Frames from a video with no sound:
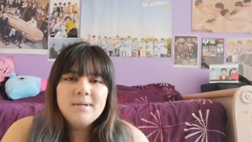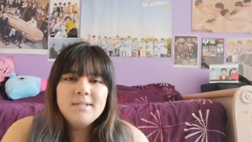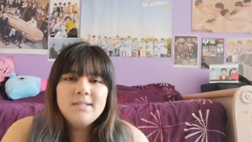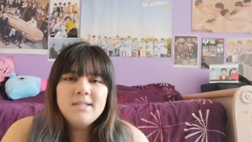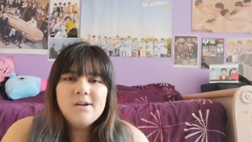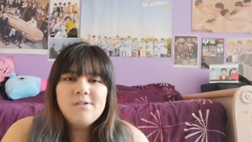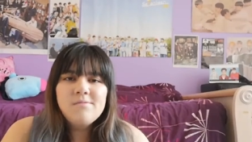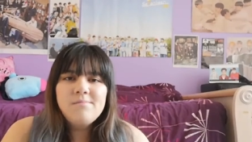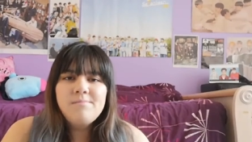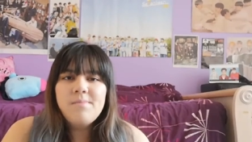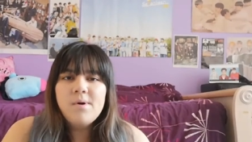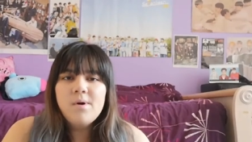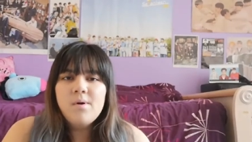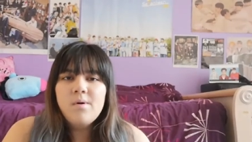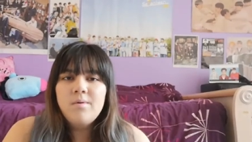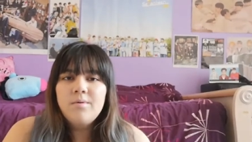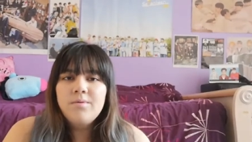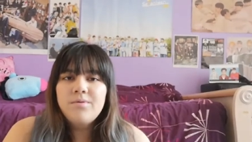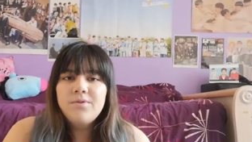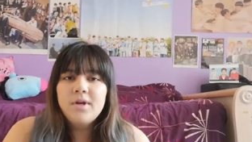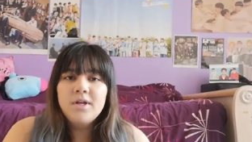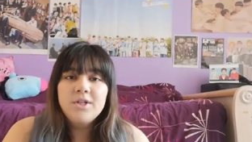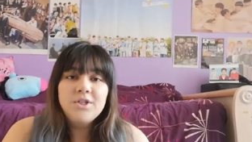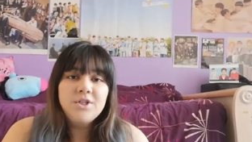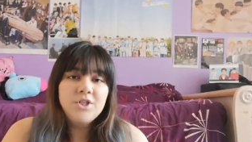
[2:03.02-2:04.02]
myself both
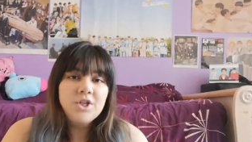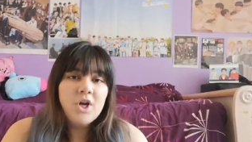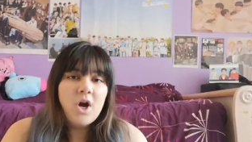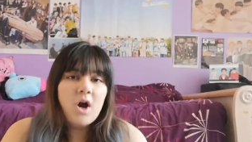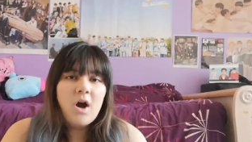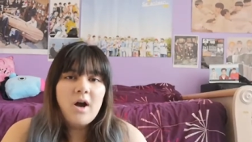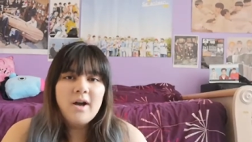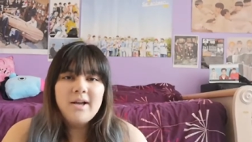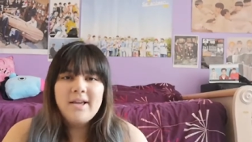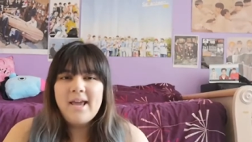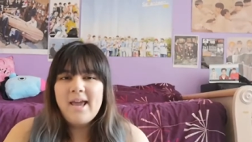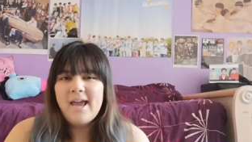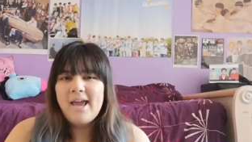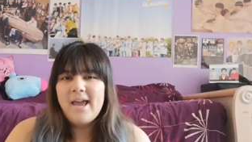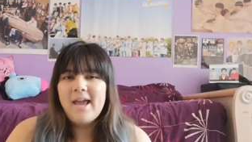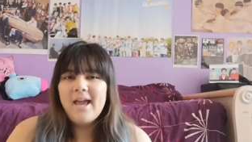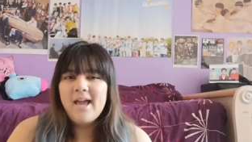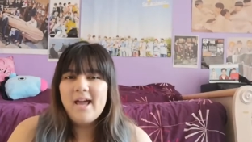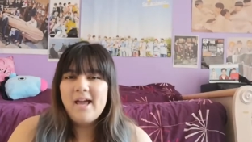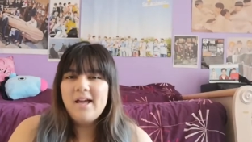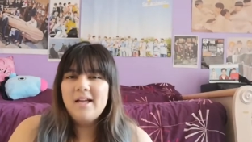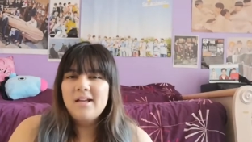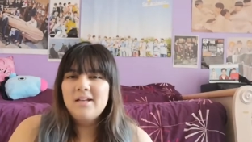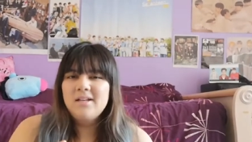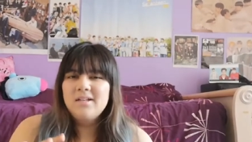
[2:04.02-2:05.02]
a jock
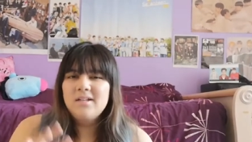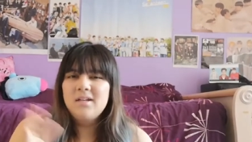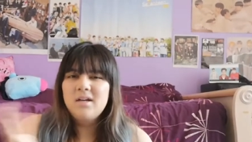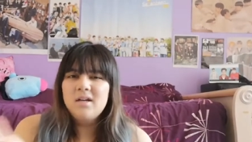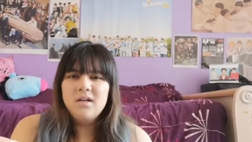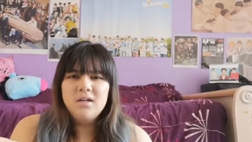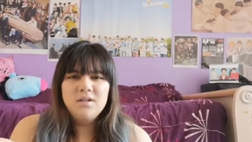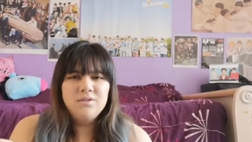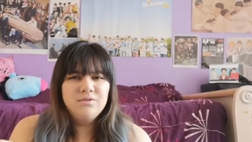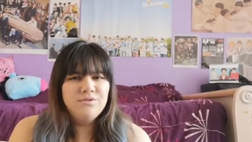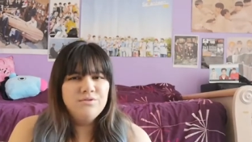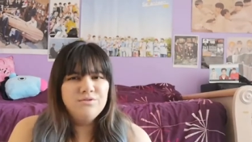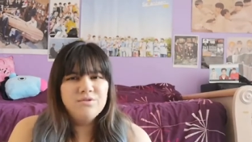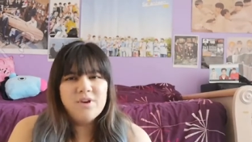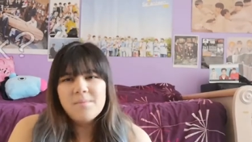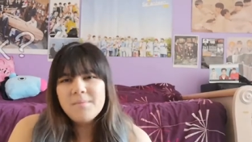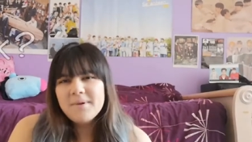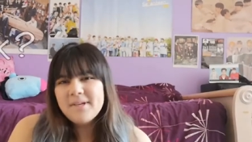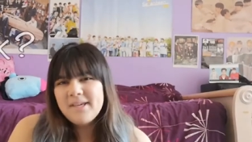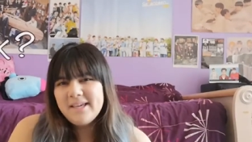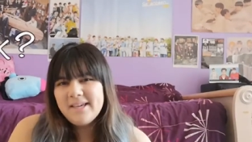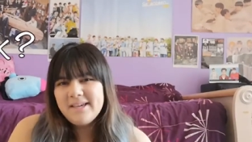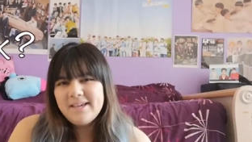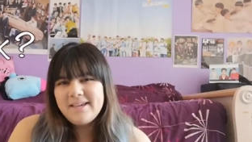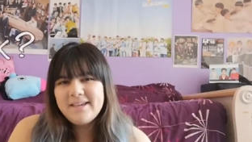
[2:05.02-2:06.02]
and a drama
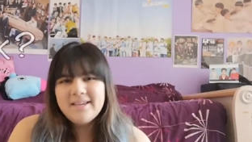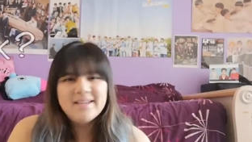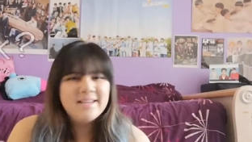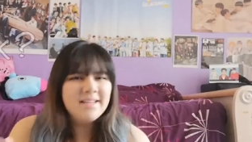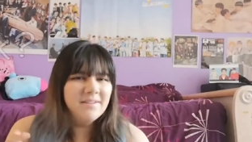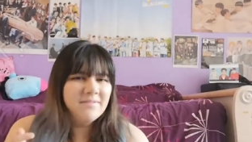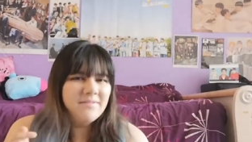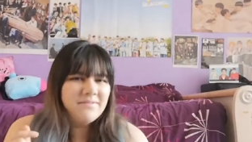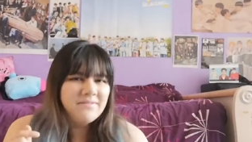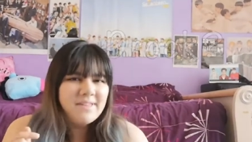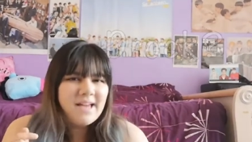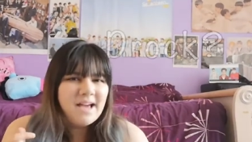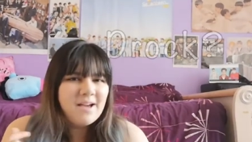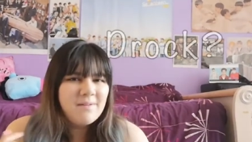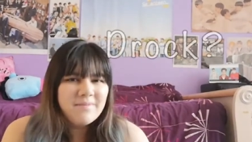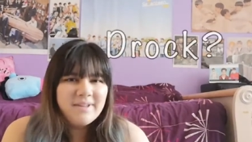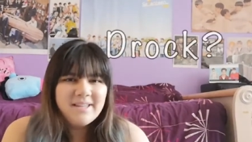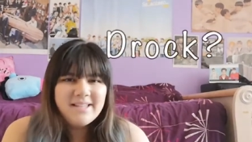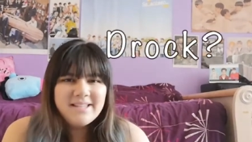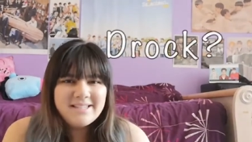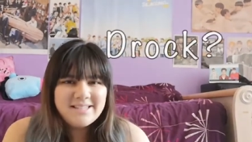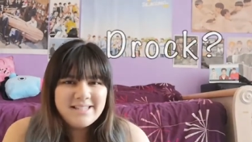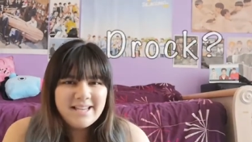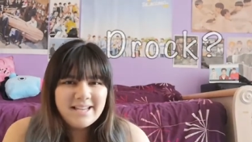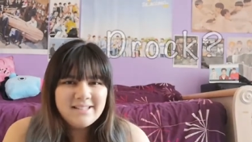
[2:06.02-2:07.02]
geek, if that
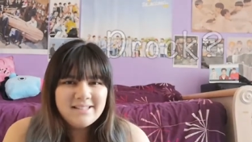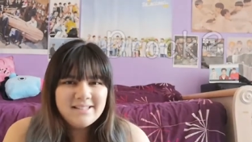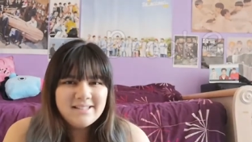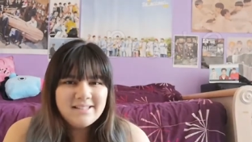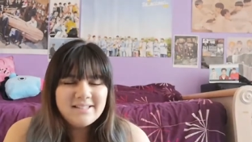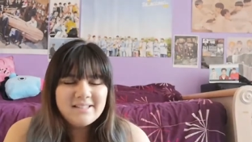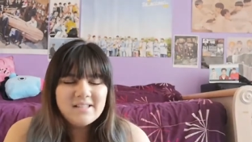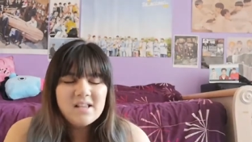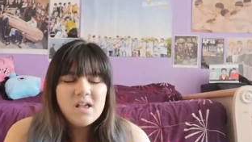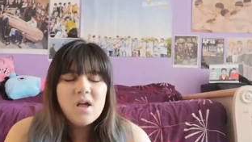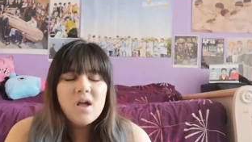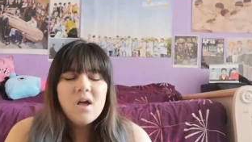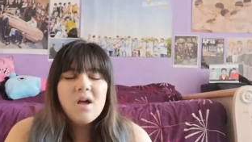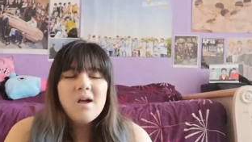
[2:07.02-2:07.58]
makes sense.